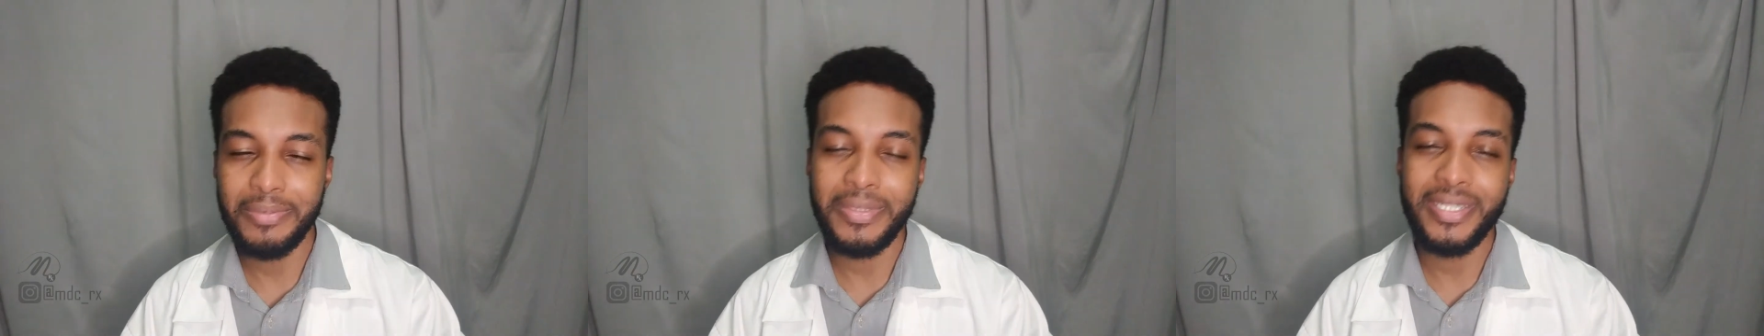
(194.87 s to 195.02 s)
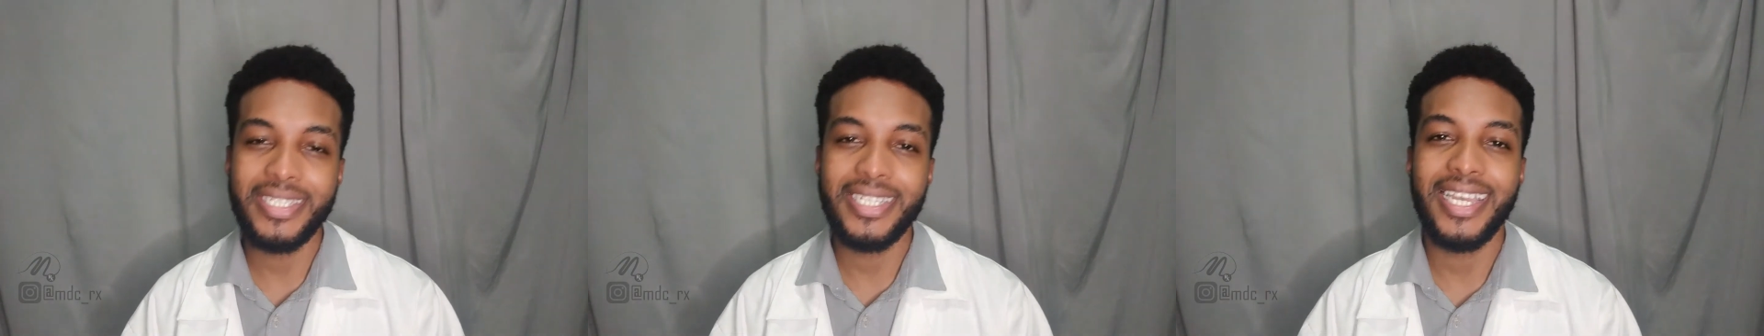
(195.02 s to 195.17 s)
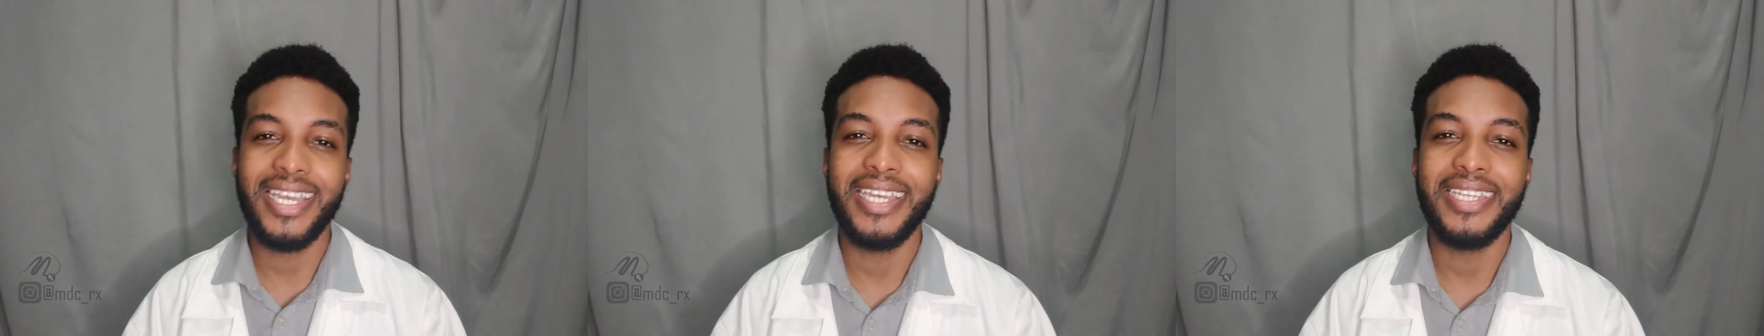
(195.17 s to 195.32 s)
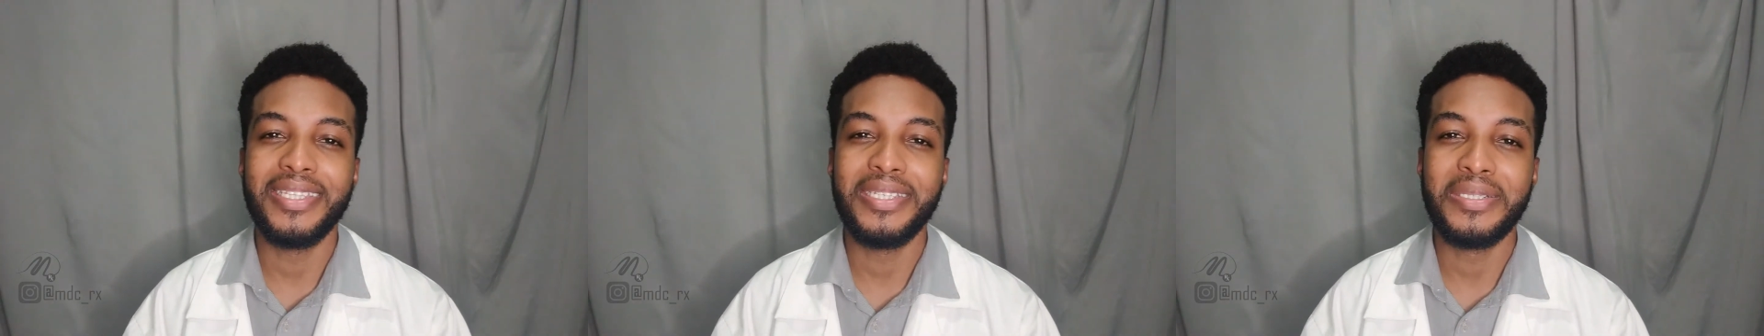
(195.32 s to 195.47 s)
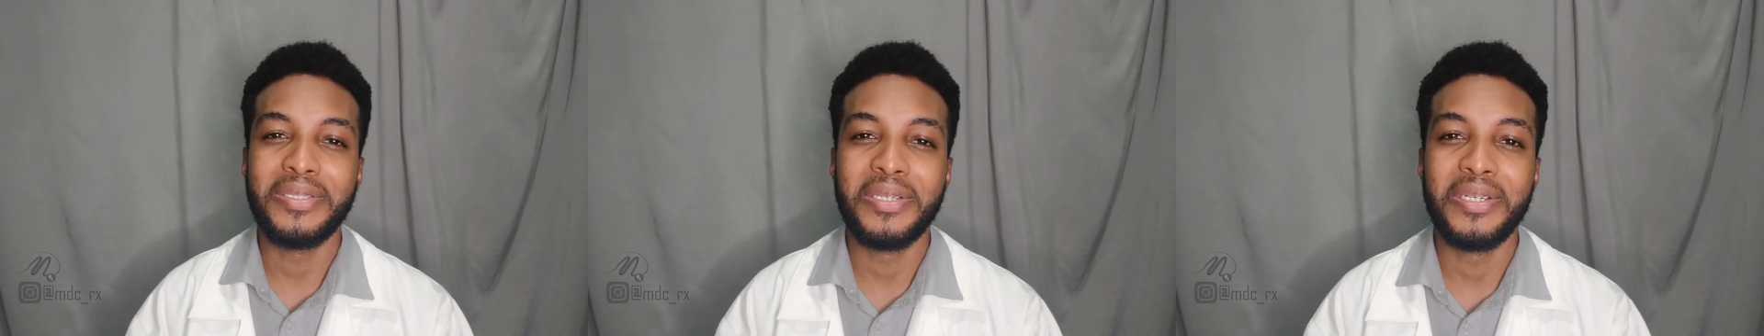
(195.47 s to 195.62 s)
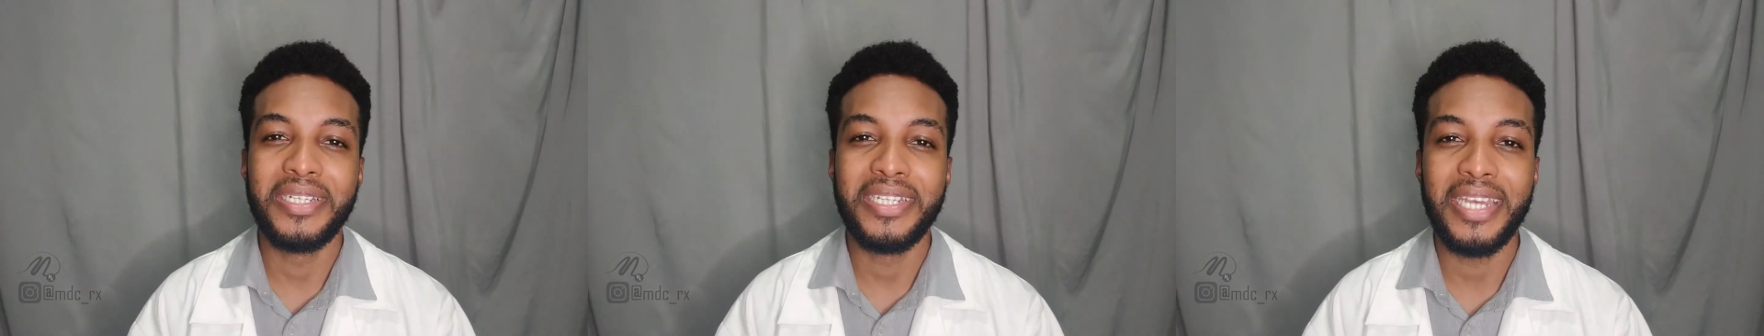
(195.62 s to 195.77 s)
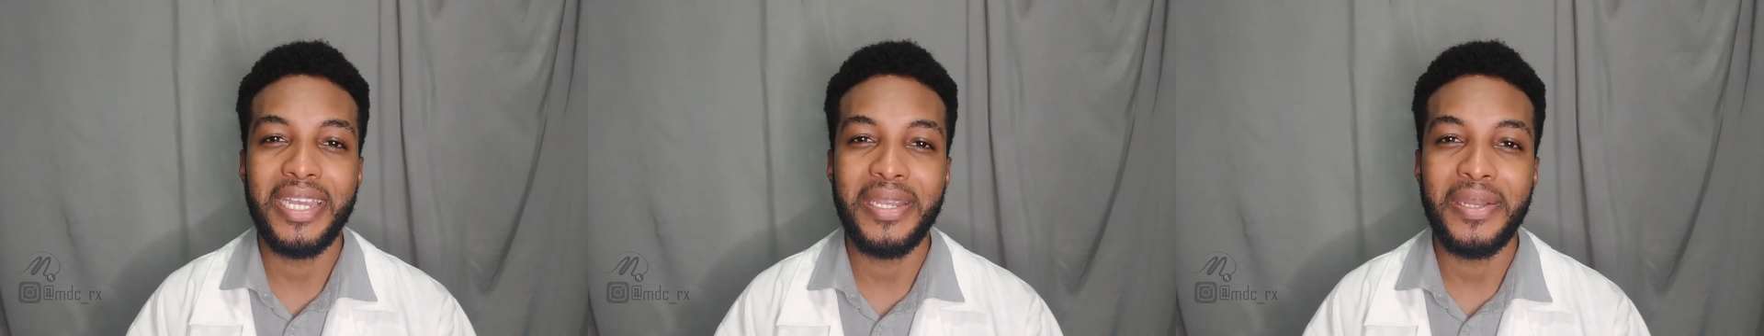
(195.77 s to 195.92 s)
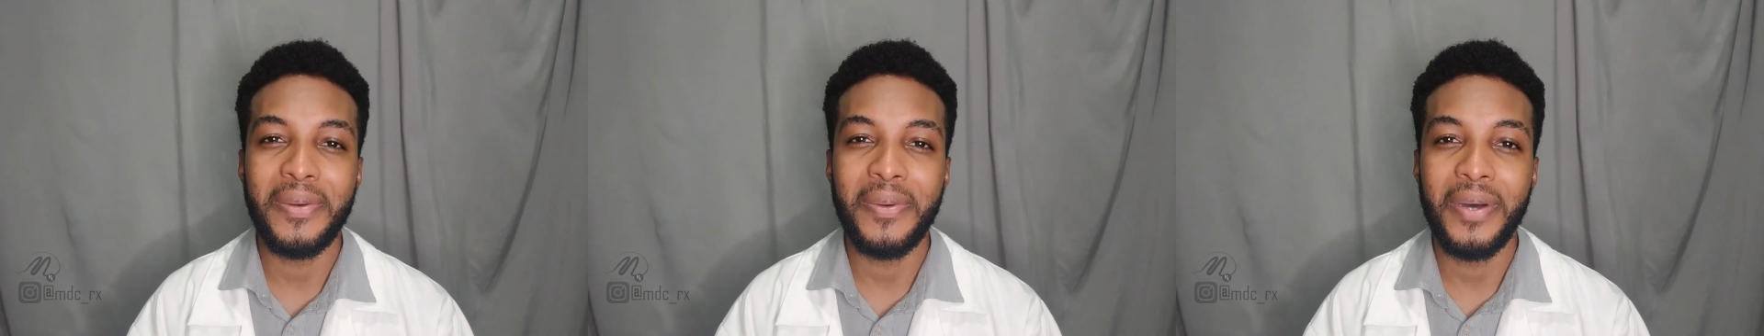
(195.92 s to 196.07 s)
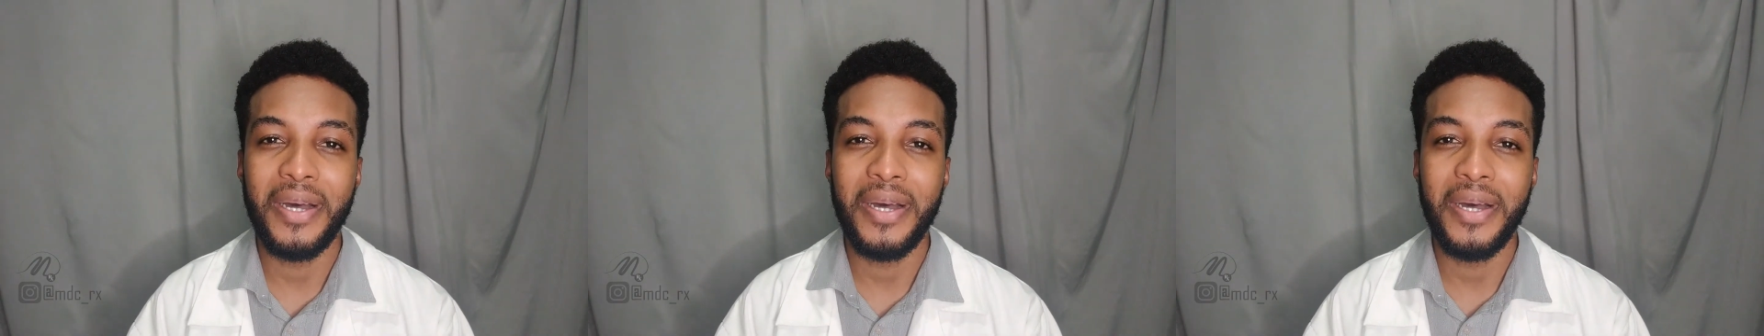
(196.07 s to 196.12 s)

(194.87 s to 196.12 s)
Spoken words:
beside the drug that you